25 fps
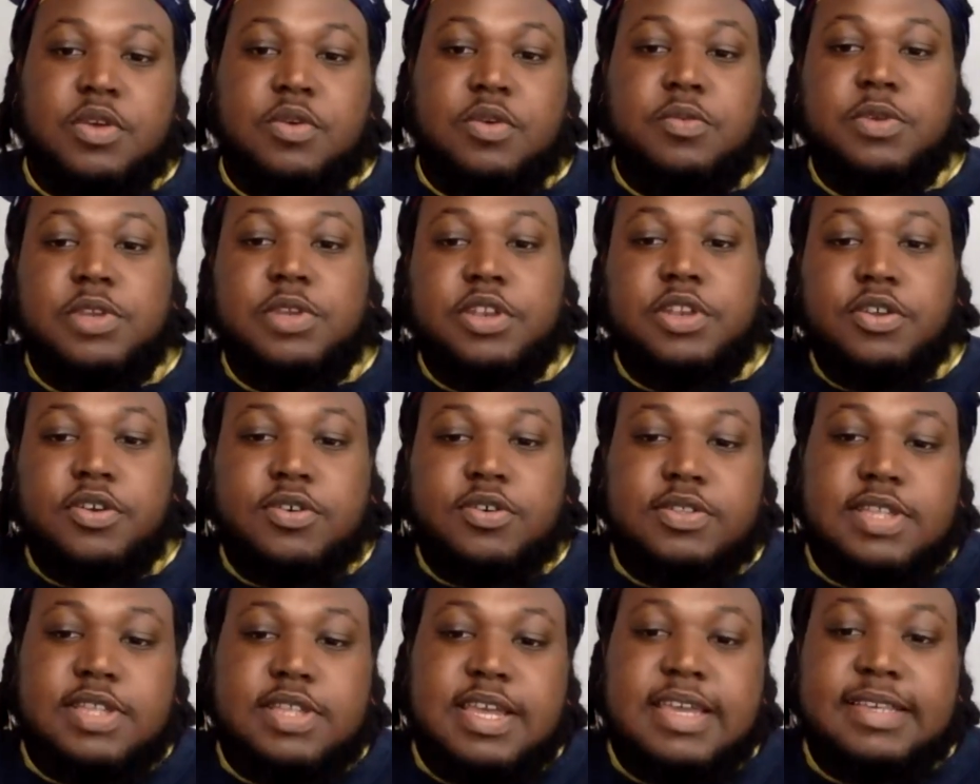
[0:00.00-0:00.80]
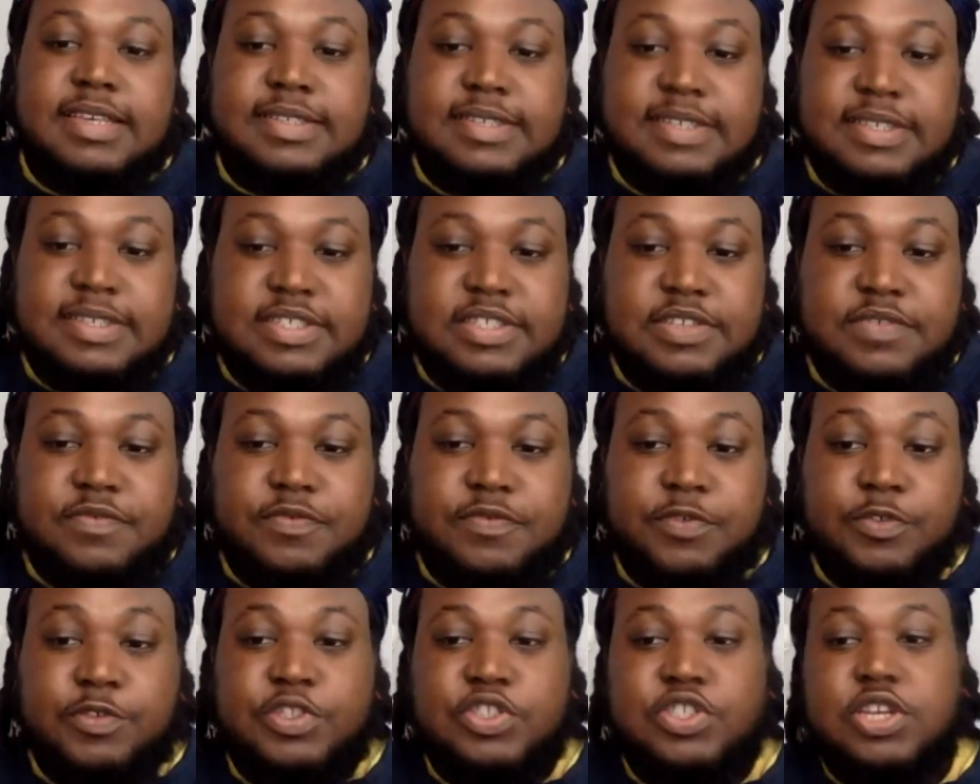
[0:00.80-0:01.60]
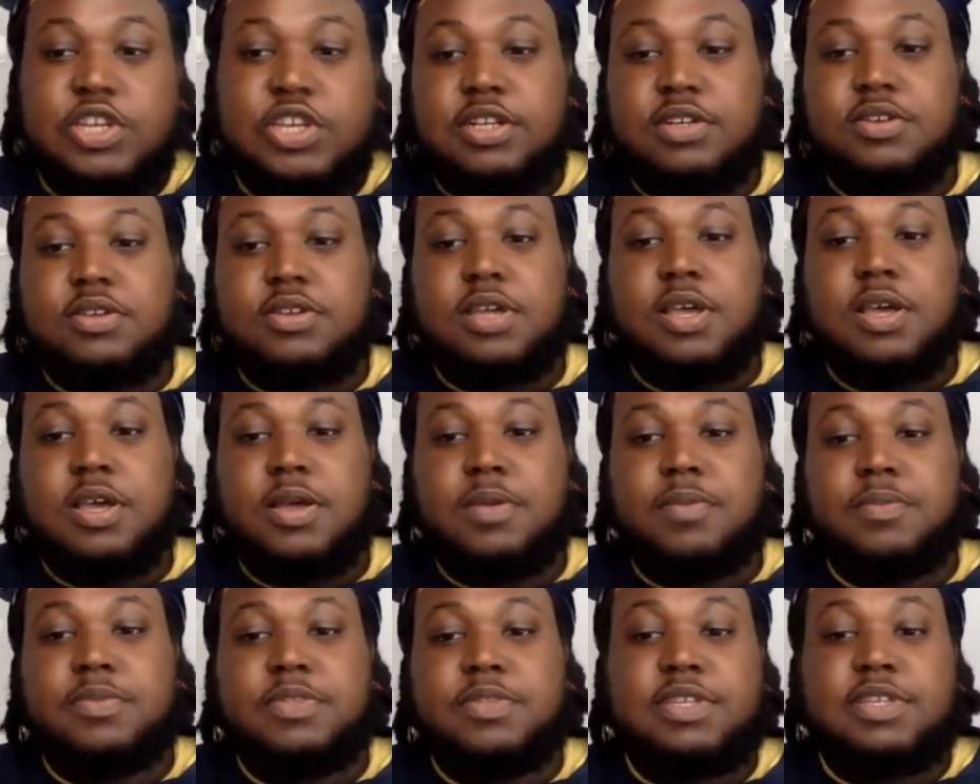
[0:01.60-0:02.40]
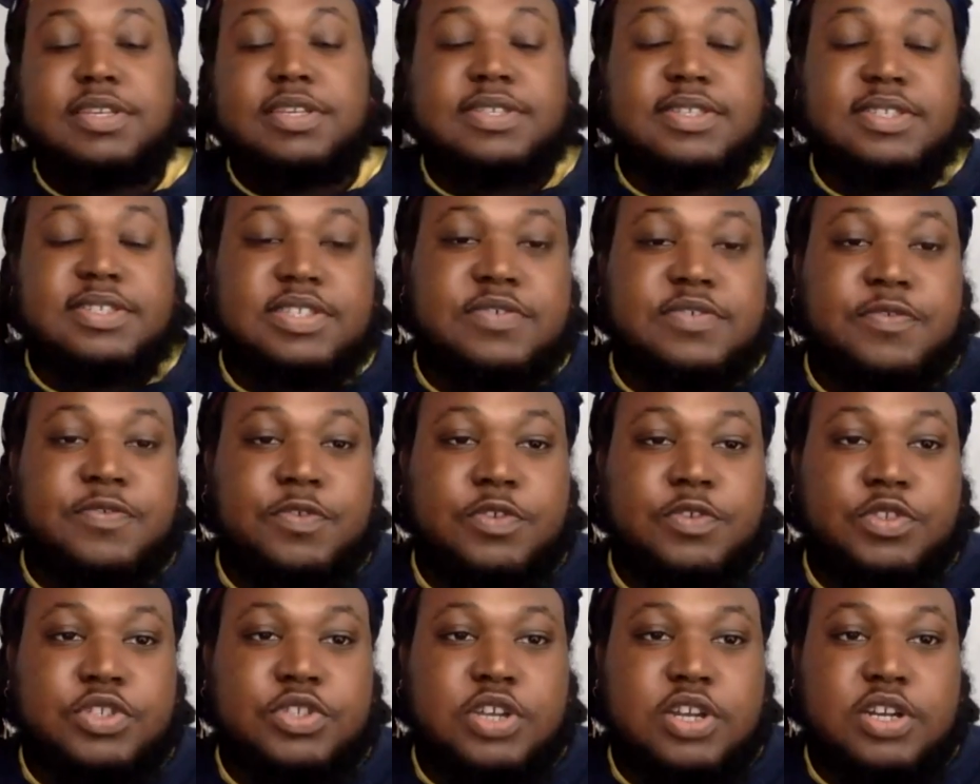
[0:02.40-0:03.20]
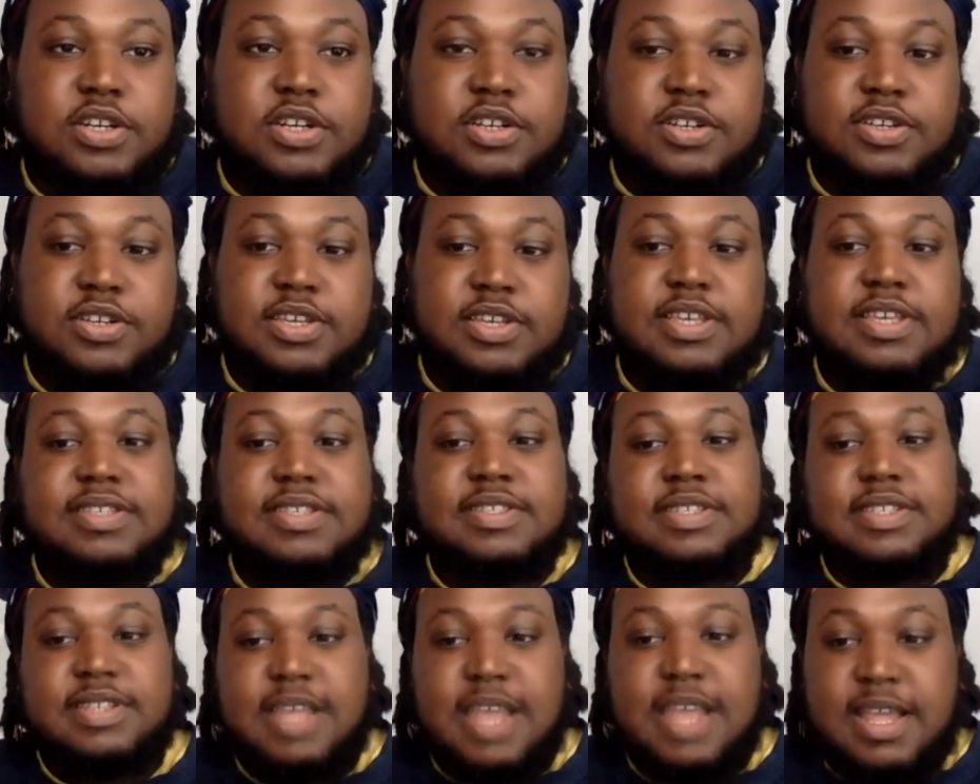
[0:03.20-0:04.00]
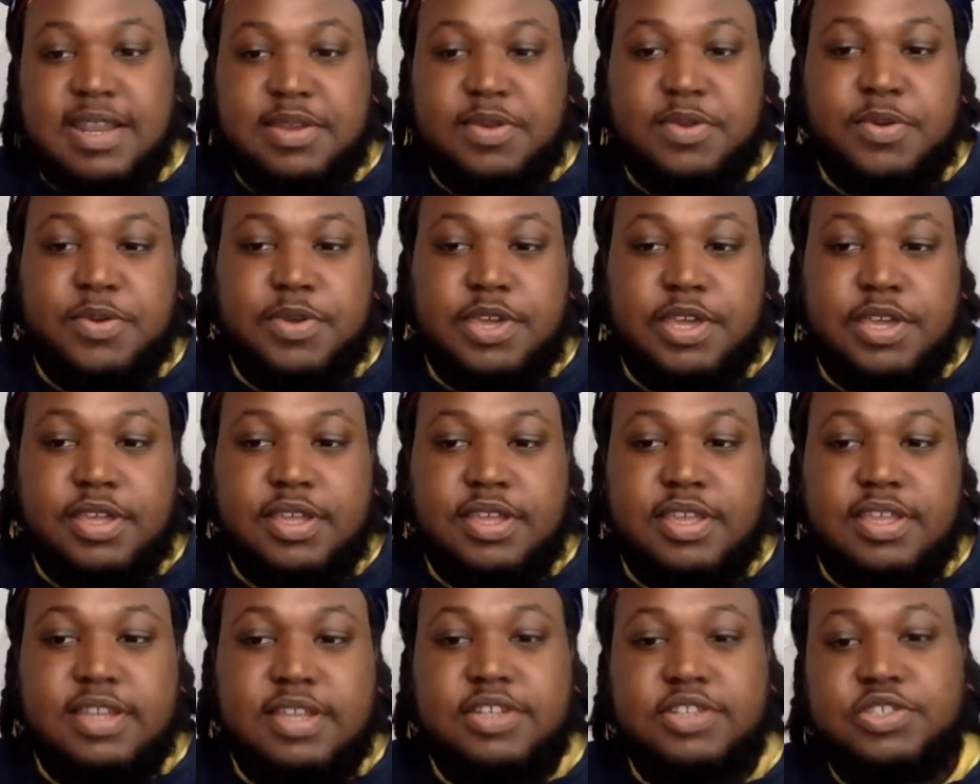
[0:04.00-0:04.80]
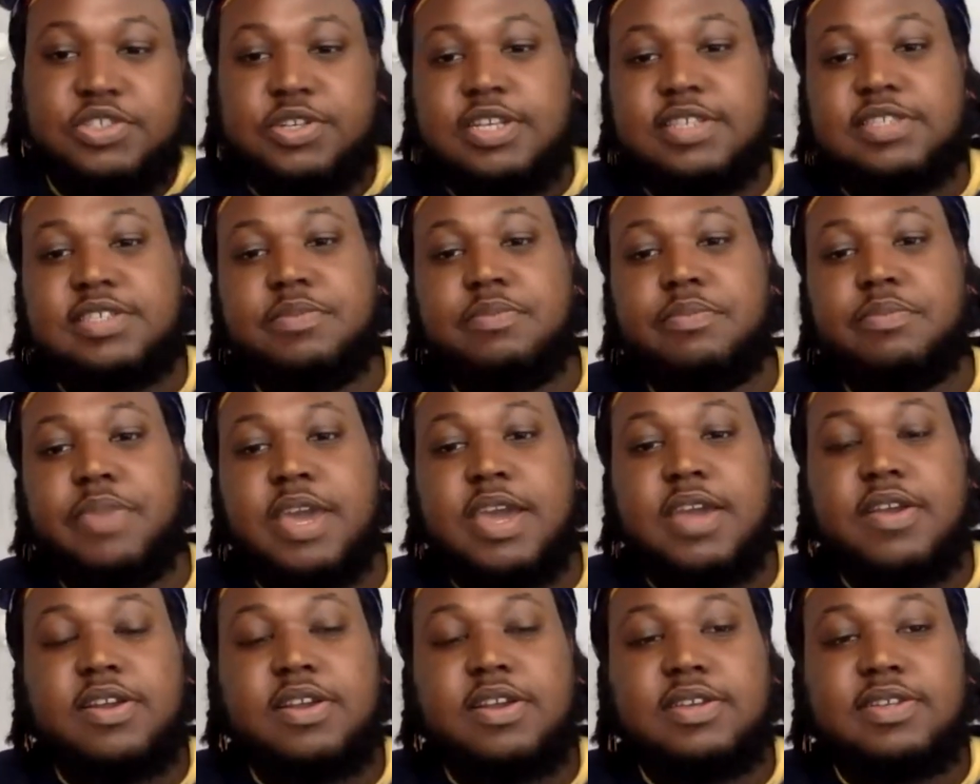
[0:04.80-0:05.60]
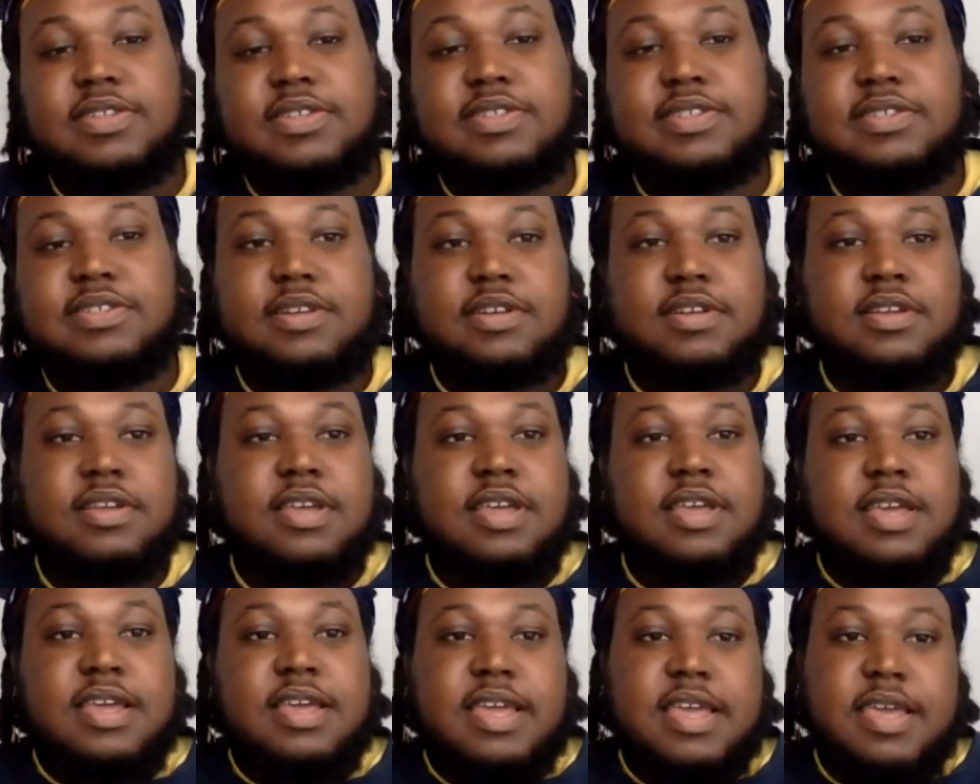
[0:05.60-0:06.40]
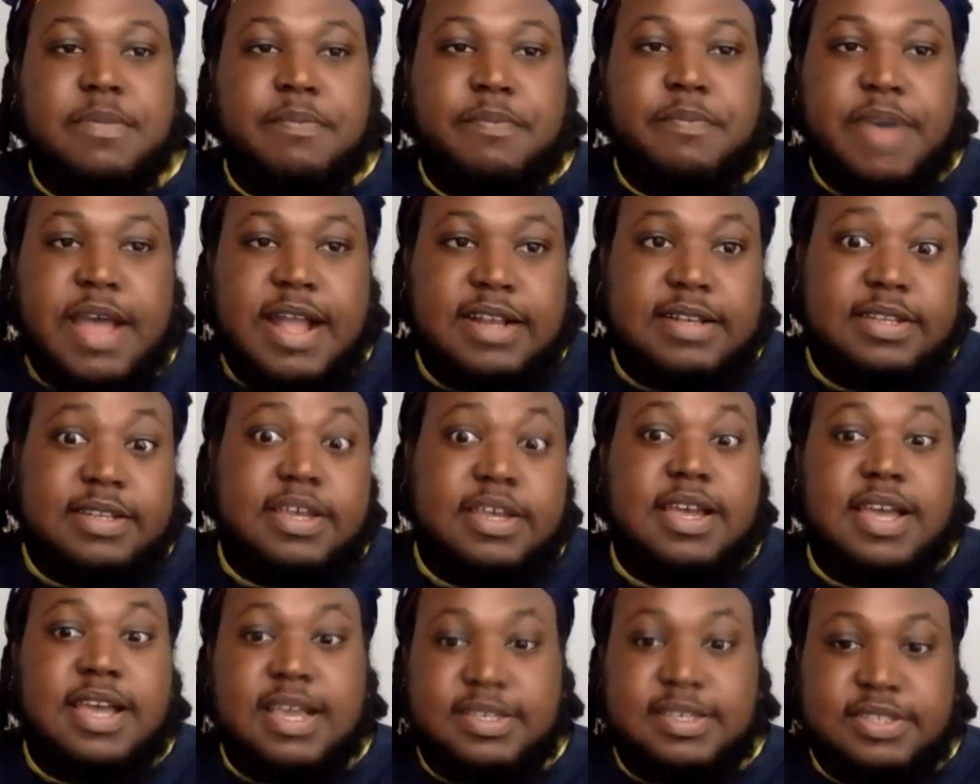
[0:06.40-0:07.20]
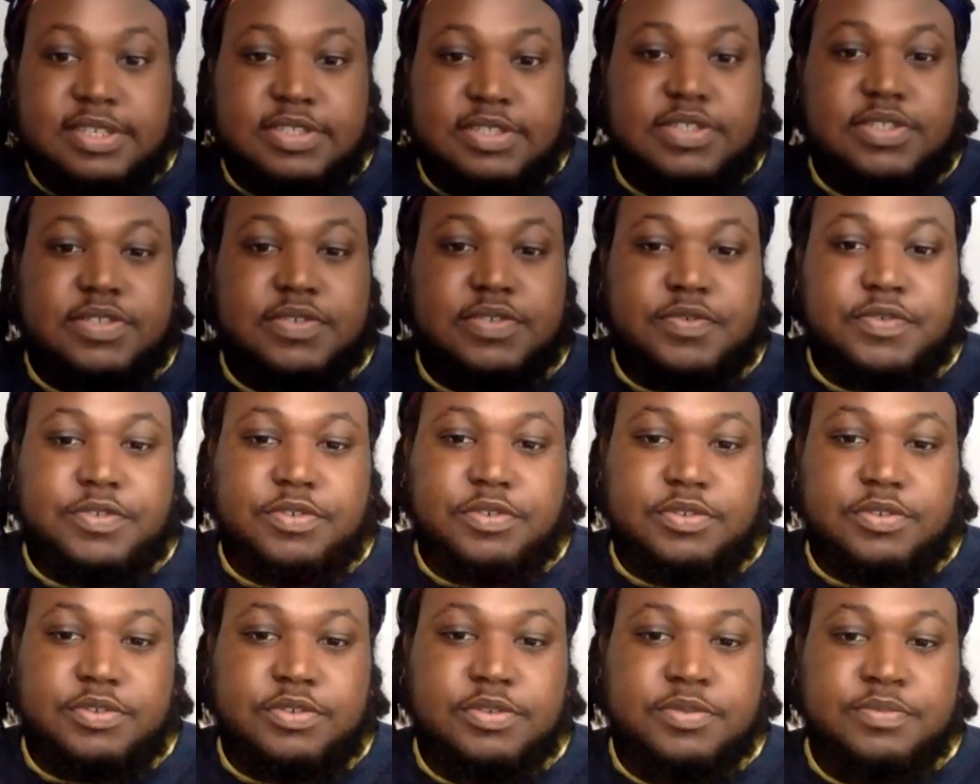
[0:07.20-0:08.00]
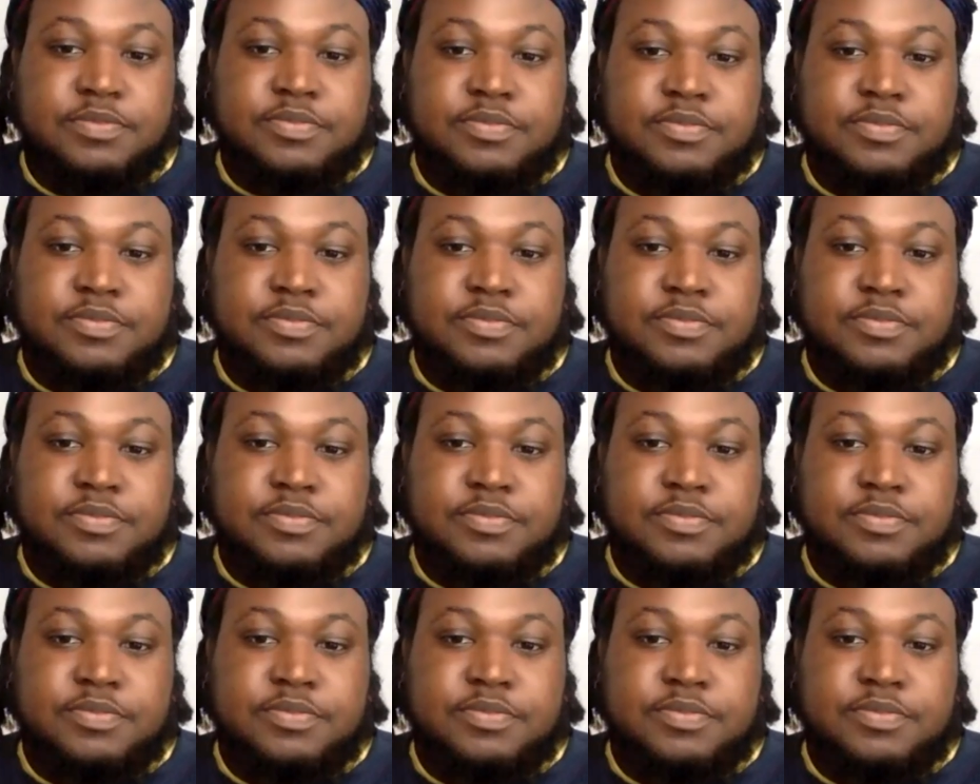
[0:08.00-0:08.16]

We know that the existing food charter is inadequate in addressing barriers to impact our access to food.